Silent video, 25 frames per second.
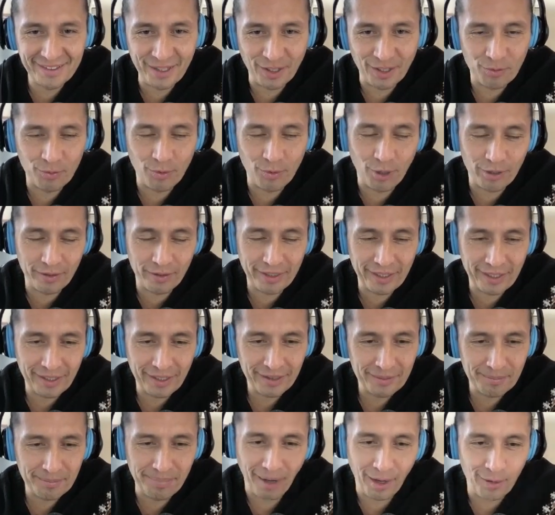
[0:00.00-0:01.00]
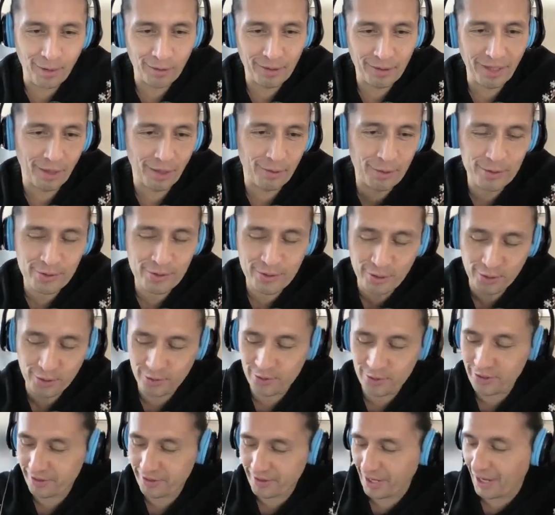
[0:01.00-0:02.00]
Don't worry. Paola was
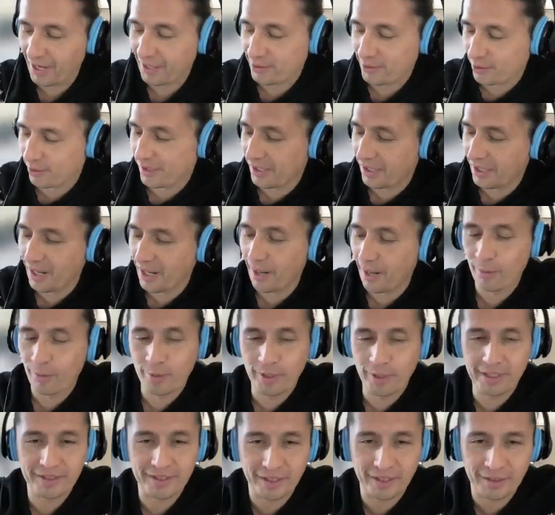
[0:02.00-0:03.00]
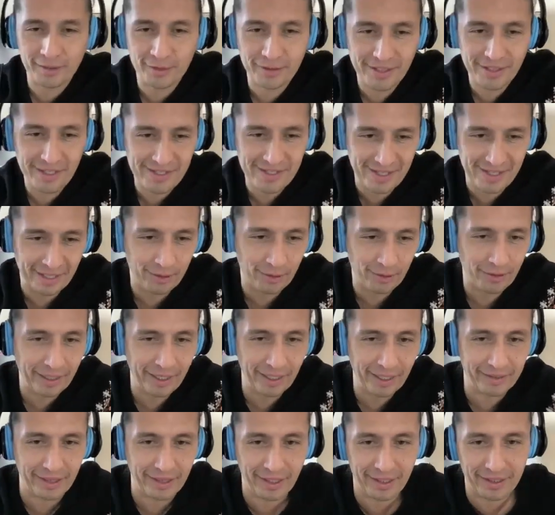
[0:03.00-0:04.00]
just actually elaborating on the second
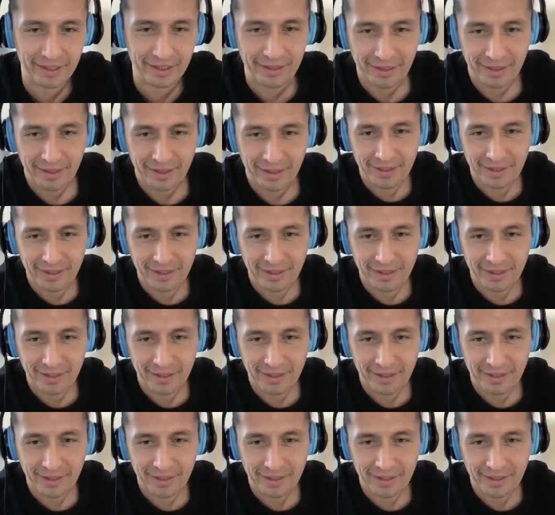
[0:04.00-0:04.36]
headline.